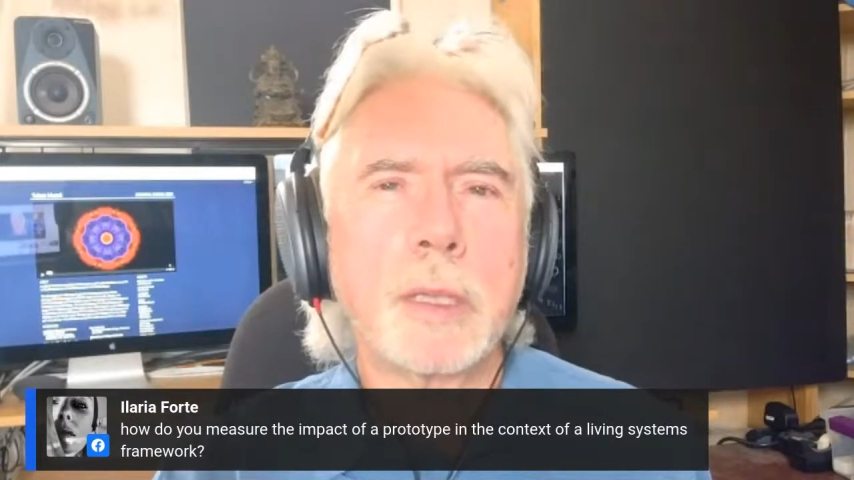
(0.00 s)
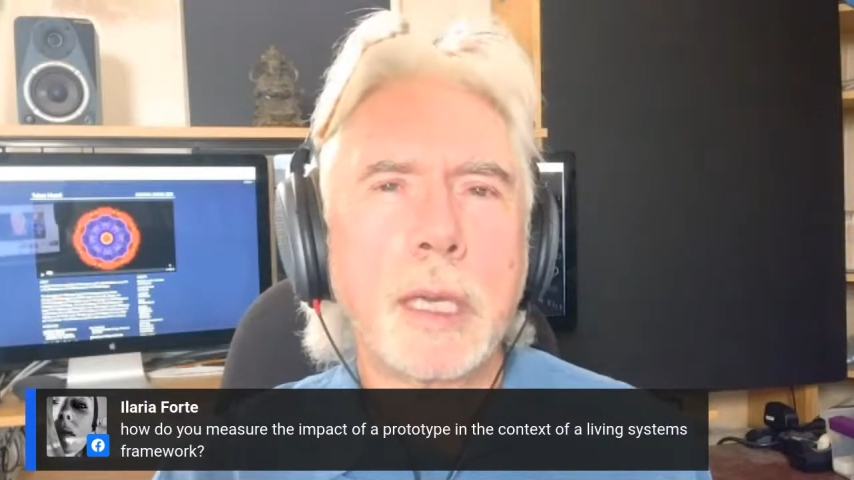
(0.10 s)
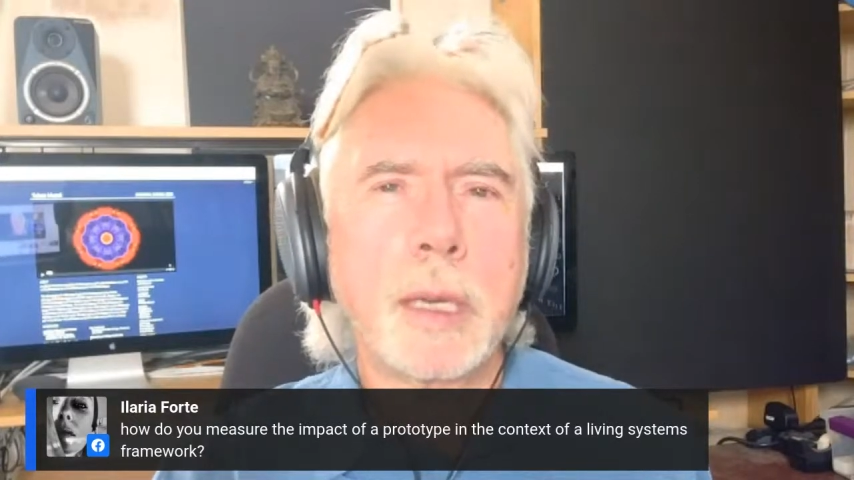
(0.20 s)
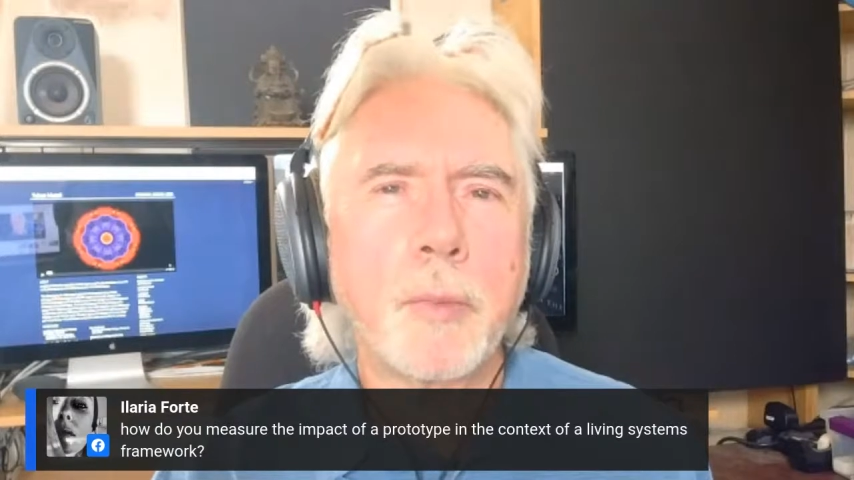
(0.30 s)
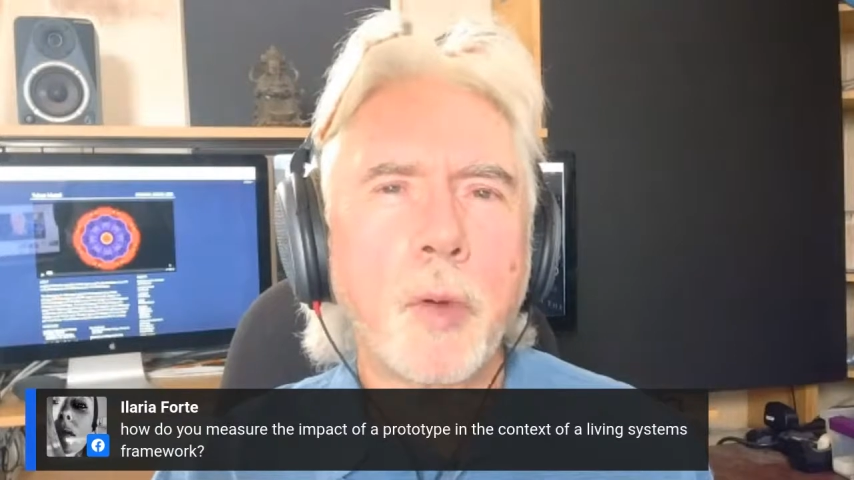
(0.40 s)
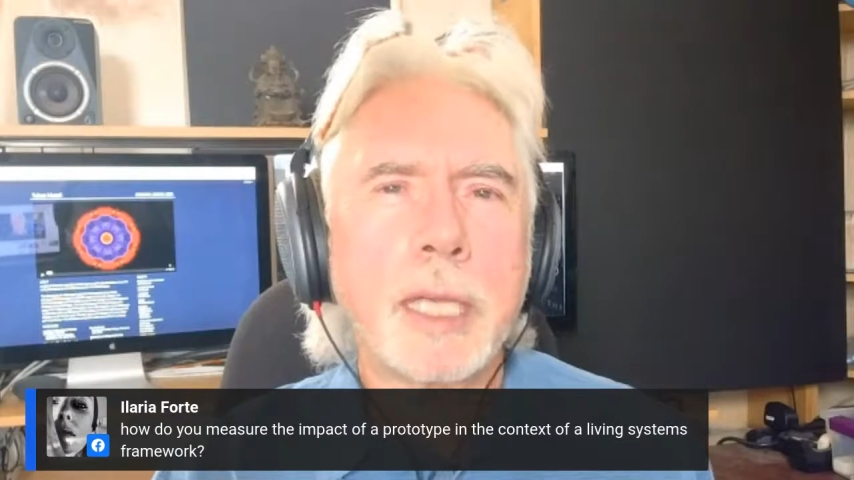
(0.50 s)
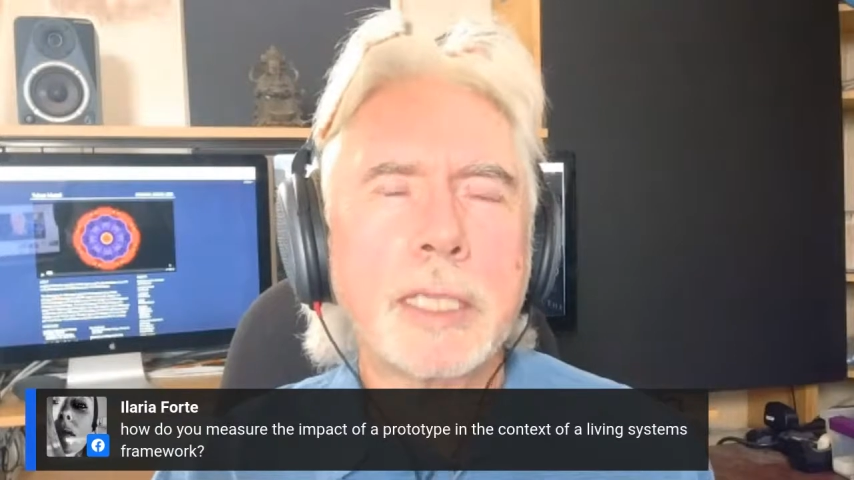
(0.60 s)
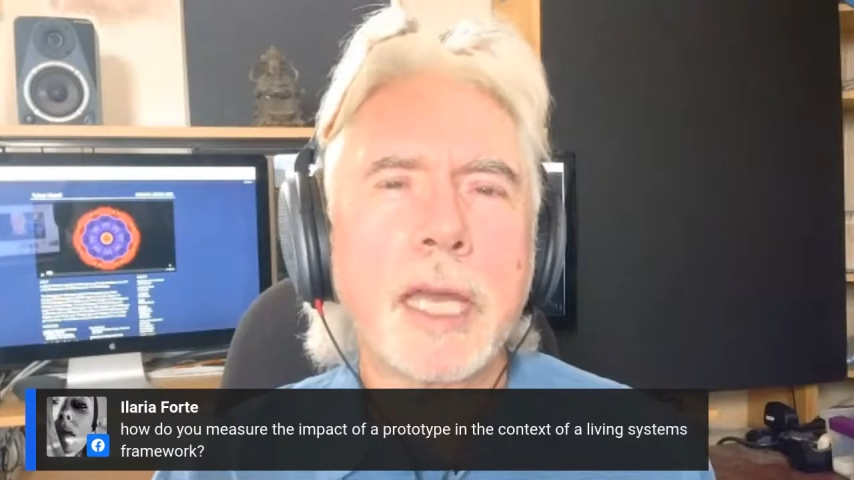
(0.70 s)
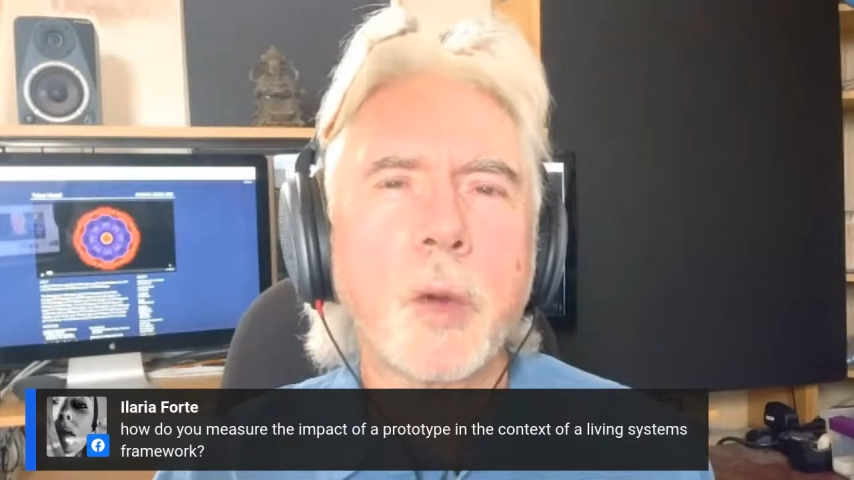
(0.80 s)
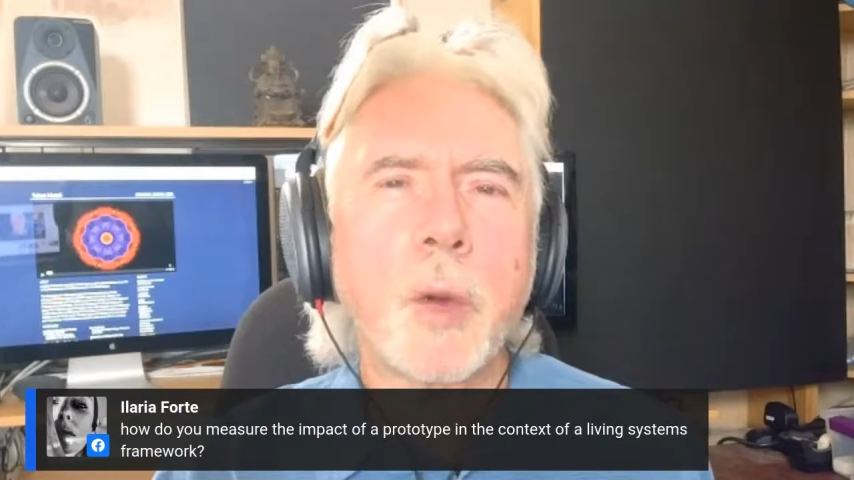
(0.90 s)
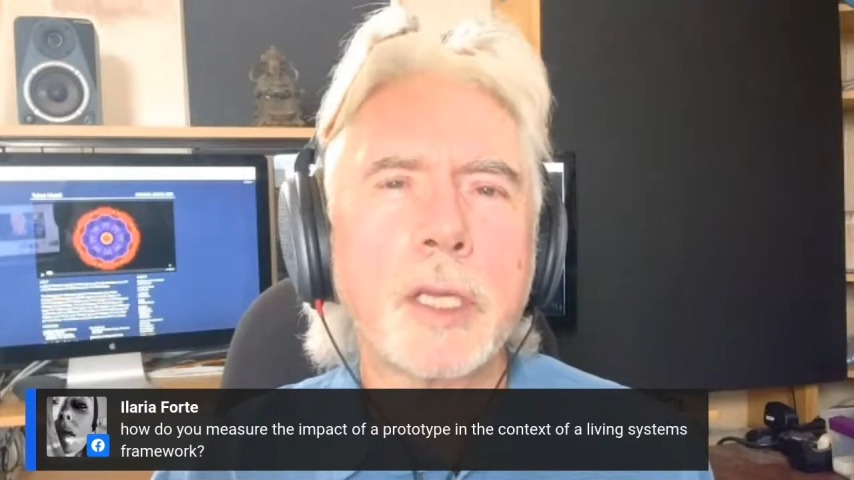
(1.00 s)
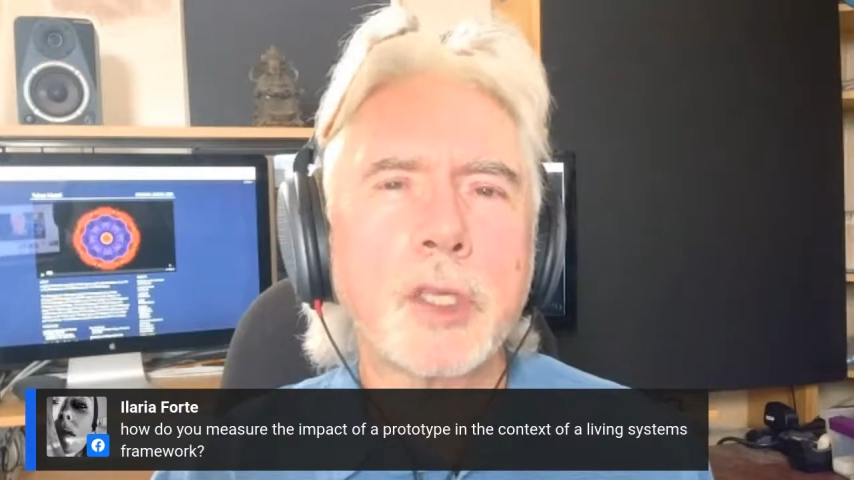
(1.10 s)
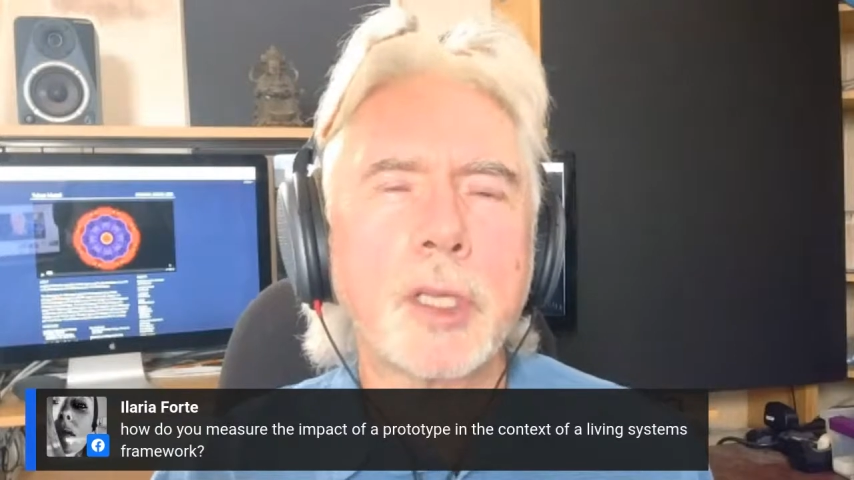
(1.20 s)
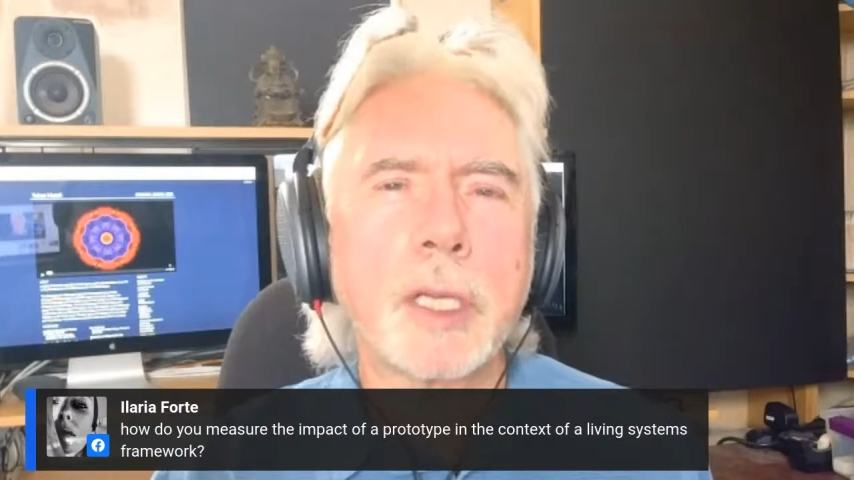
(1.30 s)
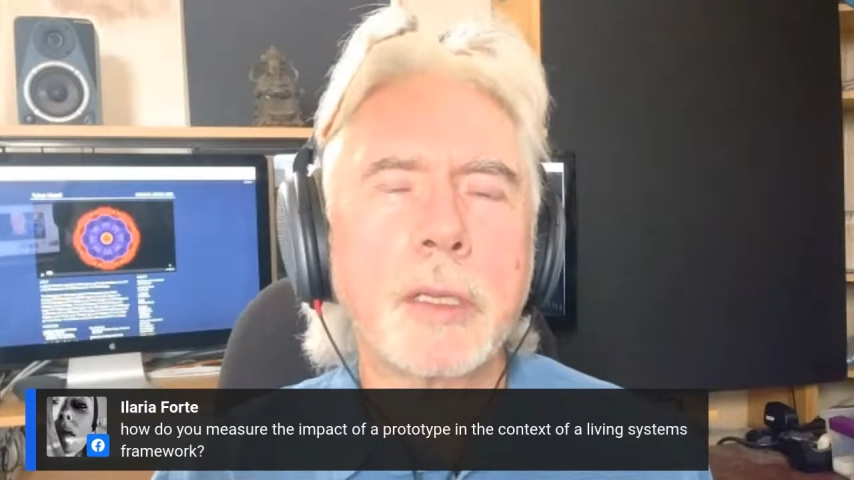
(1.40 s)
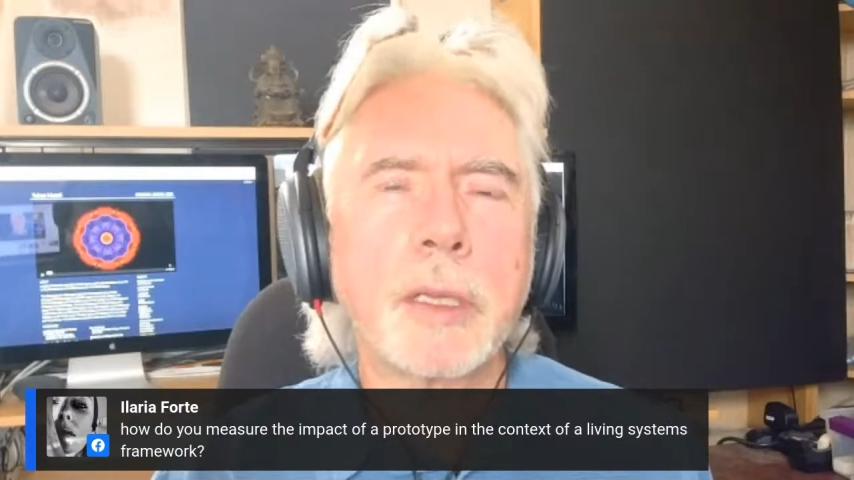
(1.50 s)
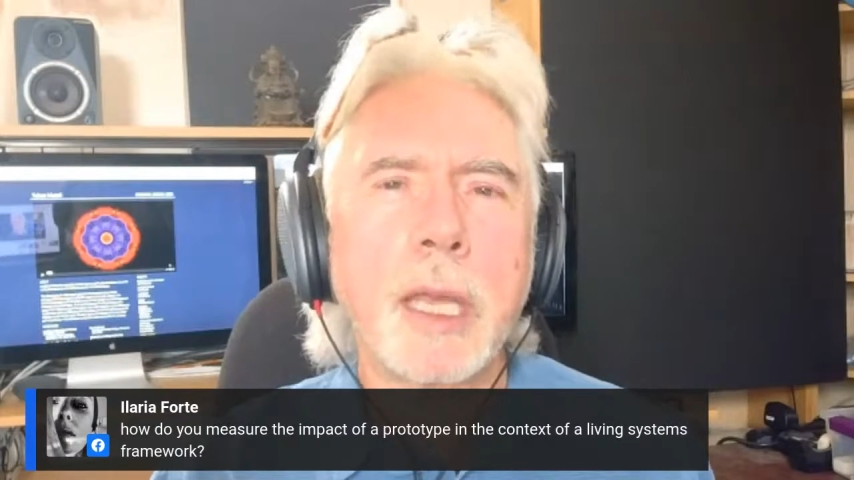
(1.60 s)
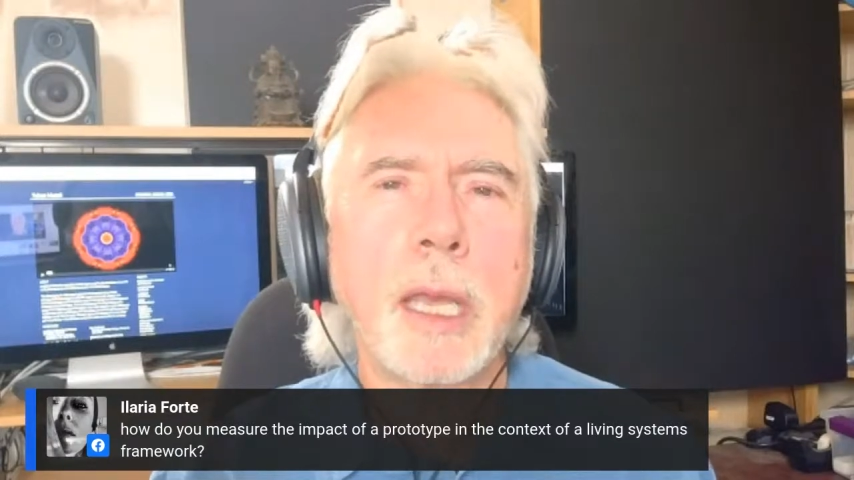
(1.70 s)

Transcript: embrace that question,